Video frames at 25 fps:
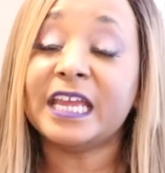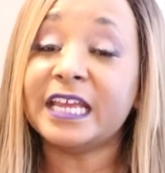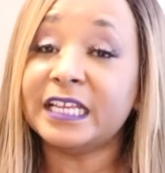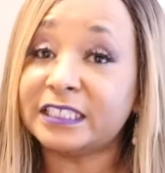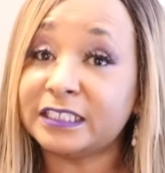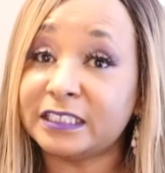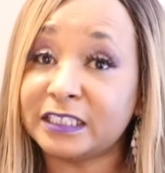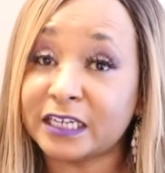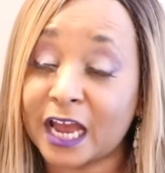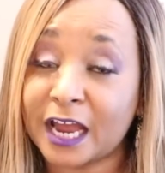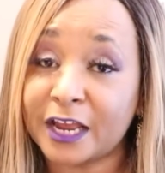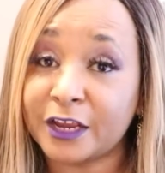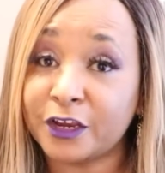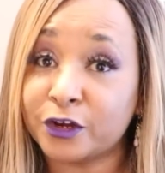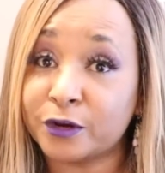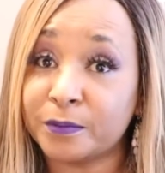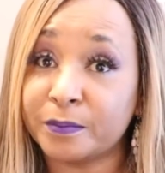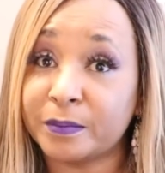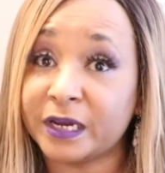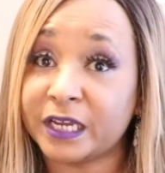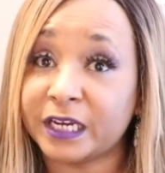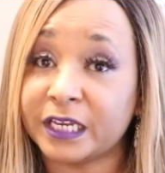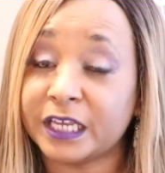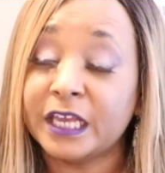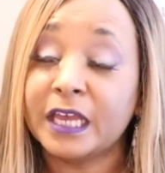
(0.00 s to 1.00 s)
It's not your
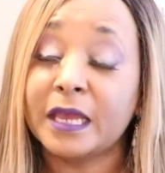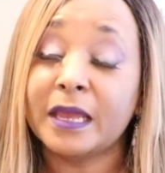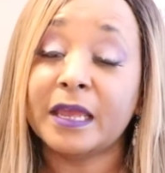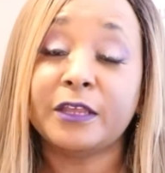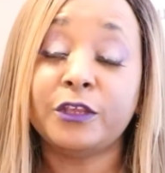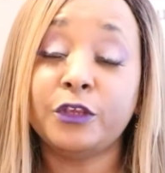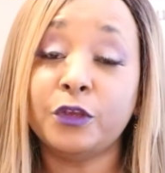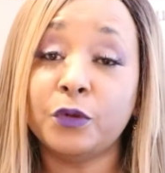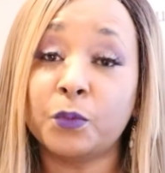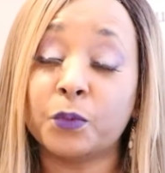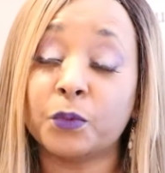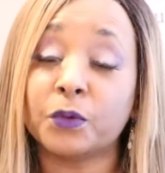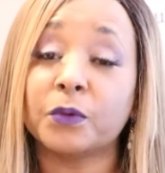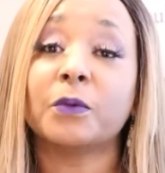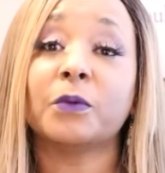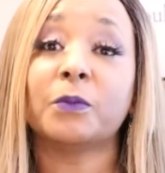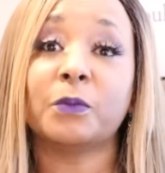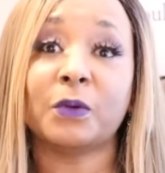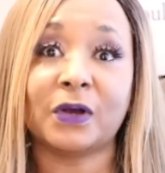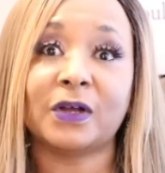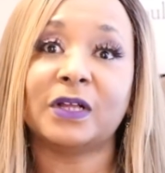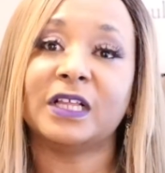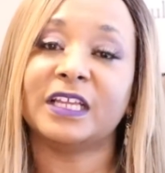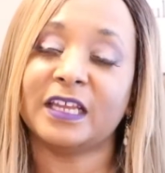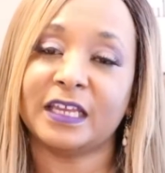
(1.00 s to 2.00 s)
money.
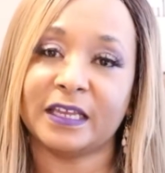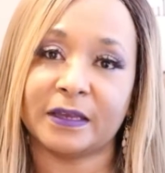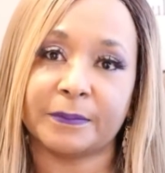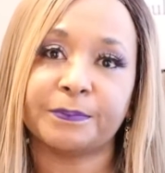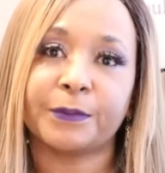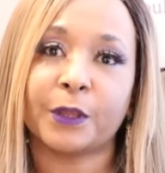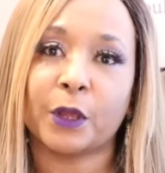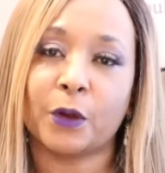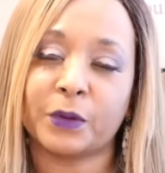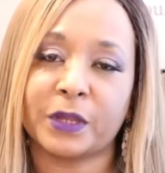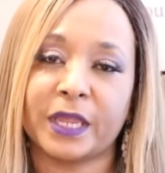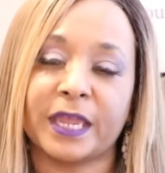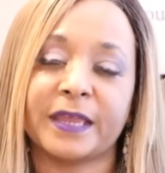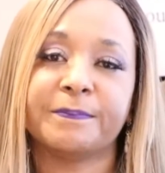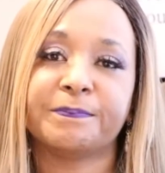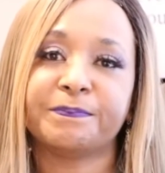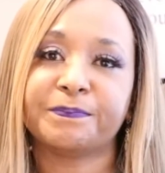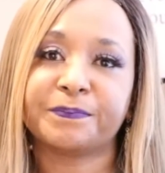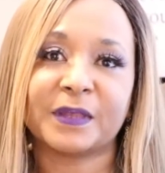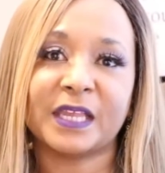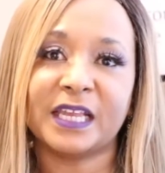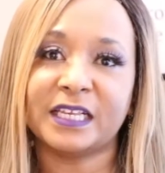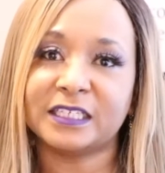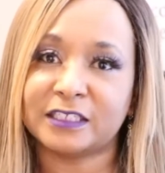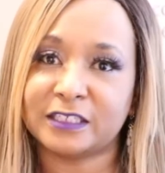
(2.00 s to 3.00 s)

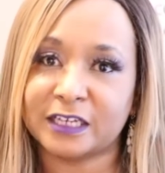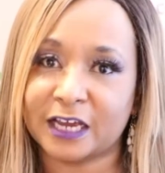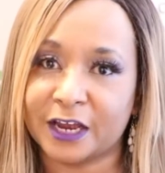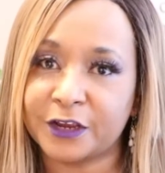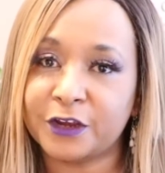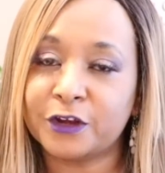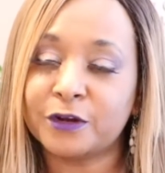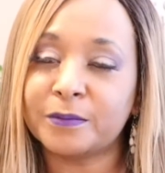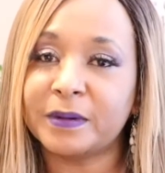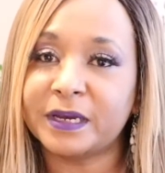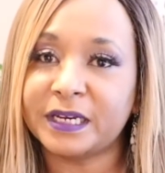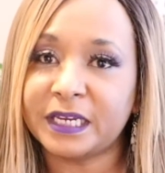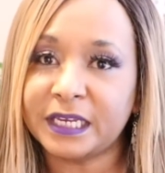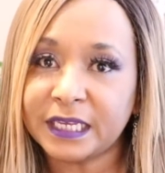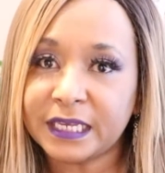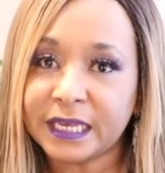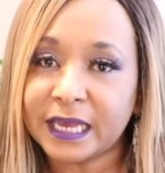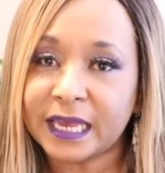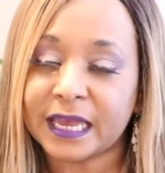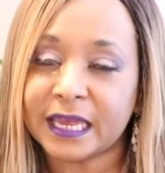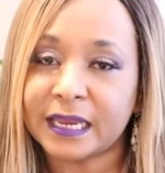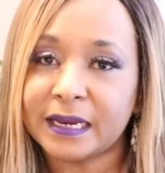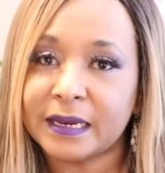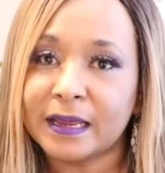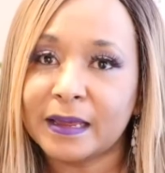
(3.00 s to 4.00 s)
It's not your money
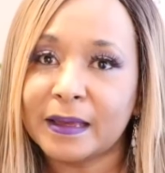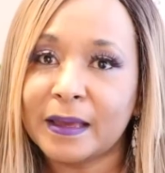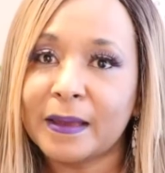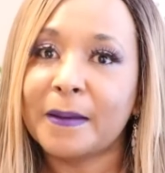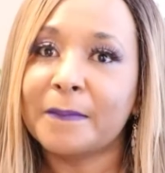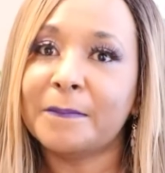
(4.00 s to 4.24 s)
yet,